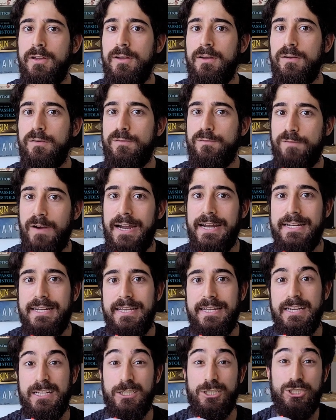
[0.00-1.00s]

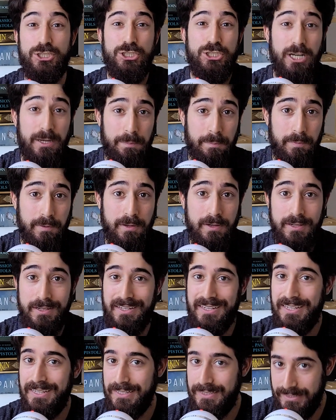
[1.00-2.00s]
fighting a ship
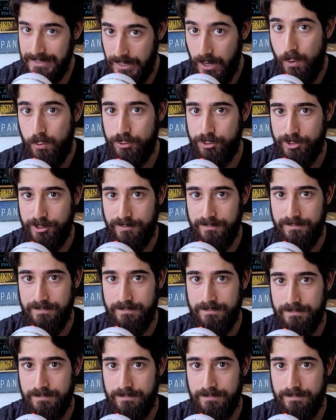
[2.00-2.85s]
in the ocean.